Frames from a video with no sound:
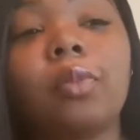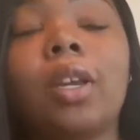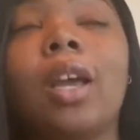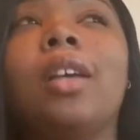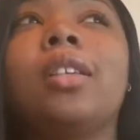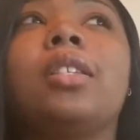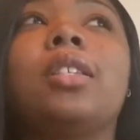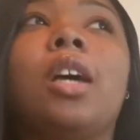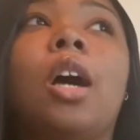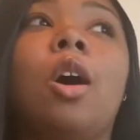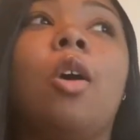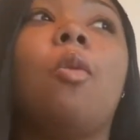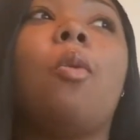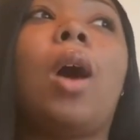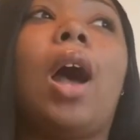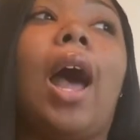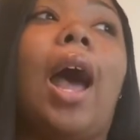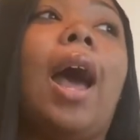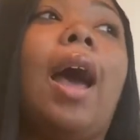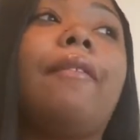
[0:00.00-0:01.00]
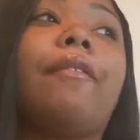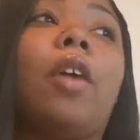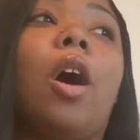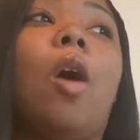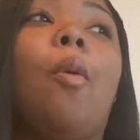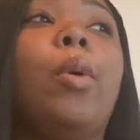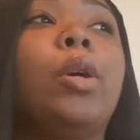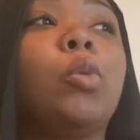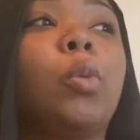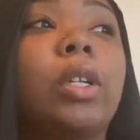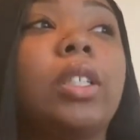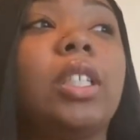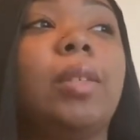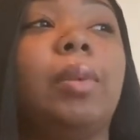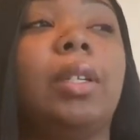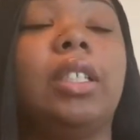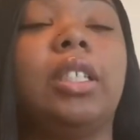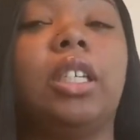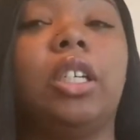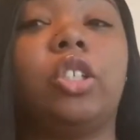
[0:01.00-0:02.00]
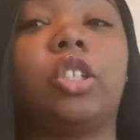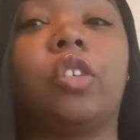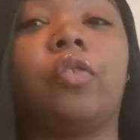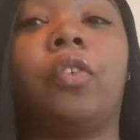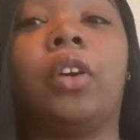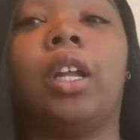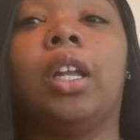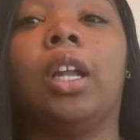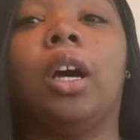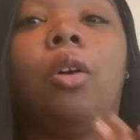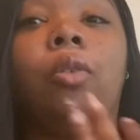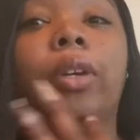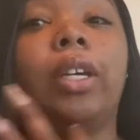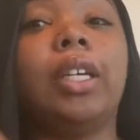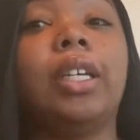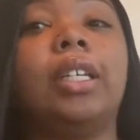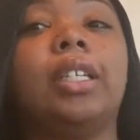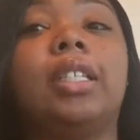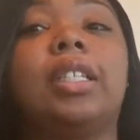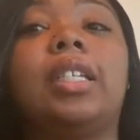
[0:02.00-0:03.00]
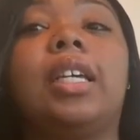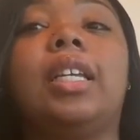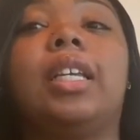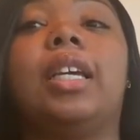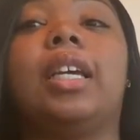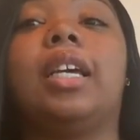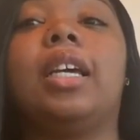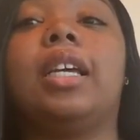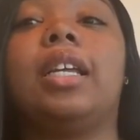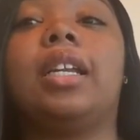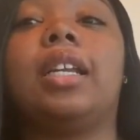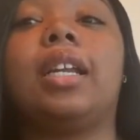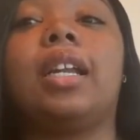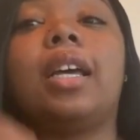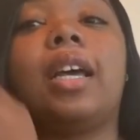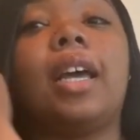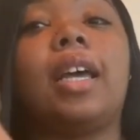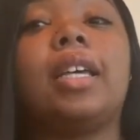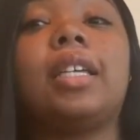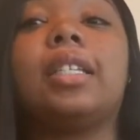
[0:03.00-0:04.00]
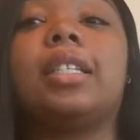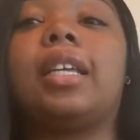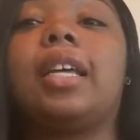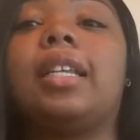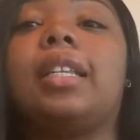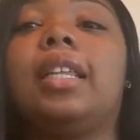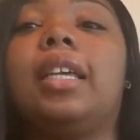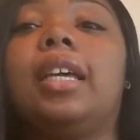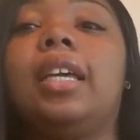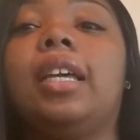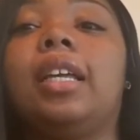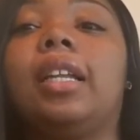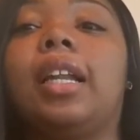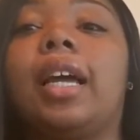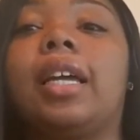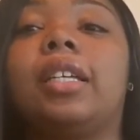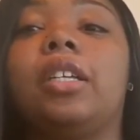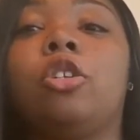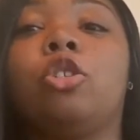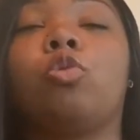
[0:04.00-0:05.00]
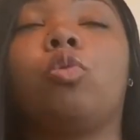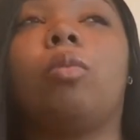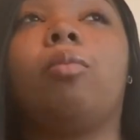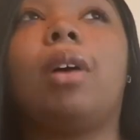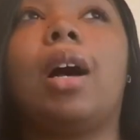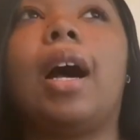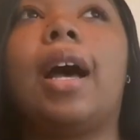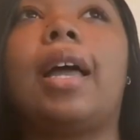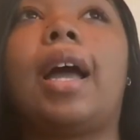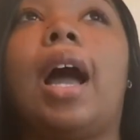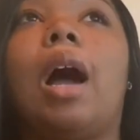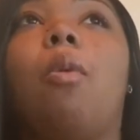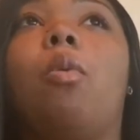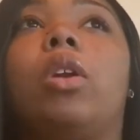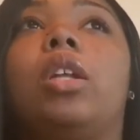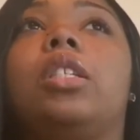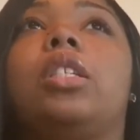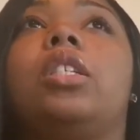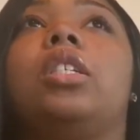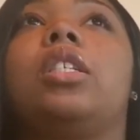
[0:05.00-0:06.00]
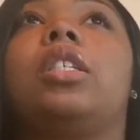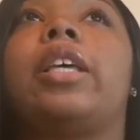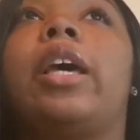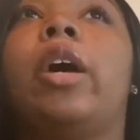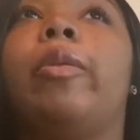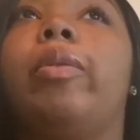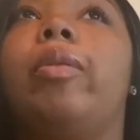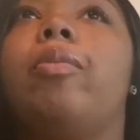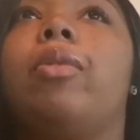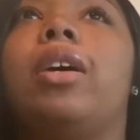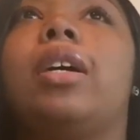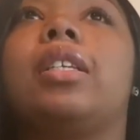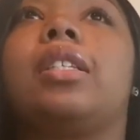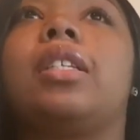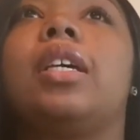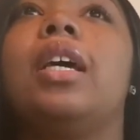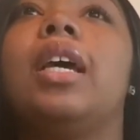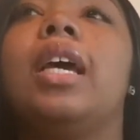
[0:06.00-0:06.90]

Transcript: So I've always wanted to be the teacher for the longest, and then then like years went by, I wanted to just help people because